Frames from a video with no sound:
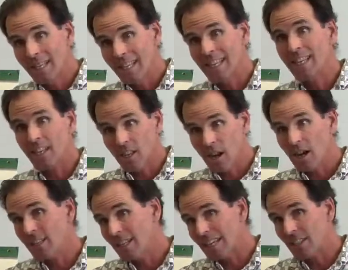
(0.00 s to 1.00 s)
in the
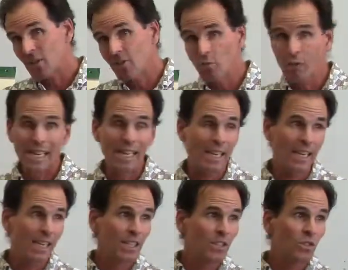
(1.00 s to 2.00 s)
context of reading
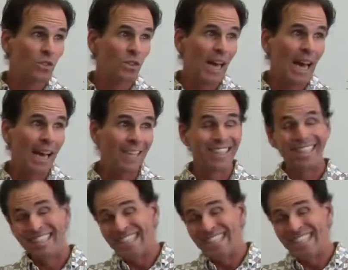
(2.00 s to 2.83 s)
is that